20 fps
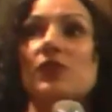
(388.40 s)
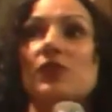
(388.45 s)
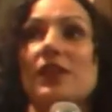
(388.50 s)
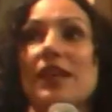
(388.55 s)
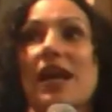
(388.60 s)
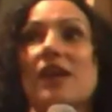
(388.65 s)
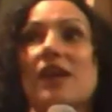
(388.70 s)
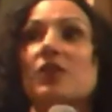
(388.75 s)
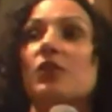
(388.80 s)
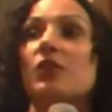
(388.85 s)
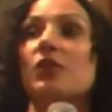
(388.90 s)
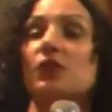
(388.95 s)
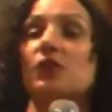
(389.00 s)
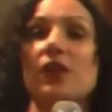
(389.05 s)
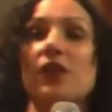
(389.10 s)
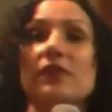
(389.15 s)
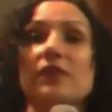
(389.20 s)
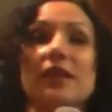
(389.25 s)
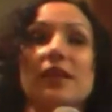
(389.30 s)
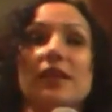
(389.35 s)
and
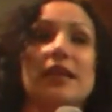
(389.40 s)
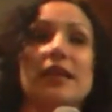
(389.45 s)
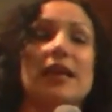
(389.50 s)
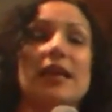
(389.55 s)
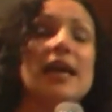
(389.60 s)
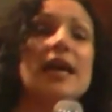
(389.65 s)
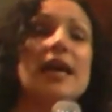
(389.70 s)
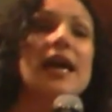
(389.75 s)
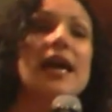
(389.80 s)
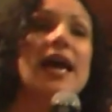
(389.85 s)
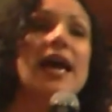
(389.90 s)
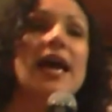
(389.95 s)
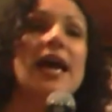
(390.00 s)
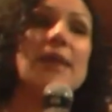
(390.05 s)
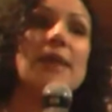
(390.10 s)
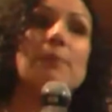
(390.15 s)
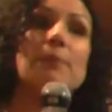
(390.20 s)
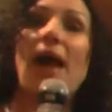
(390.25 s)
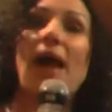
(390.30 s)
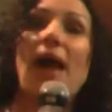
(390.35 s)
eco-friendly.
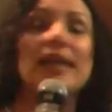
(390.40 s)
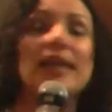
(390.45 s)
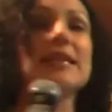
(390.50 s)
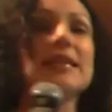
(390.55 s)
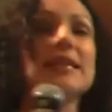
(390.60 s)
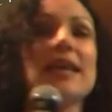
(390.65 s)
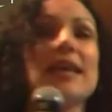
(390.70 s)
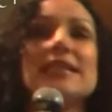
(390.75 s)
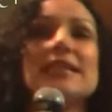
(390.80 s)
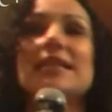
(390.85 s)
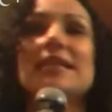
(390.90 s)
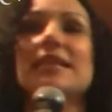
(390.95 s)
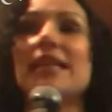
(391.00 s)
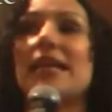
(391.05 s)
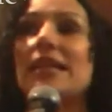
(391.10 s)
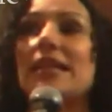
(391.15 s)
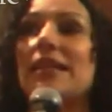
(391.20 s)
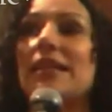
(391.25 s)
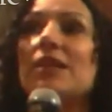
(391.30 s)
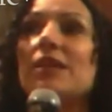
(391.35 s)
And back in
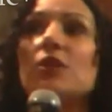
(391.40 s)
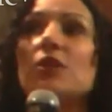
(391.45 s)
1980,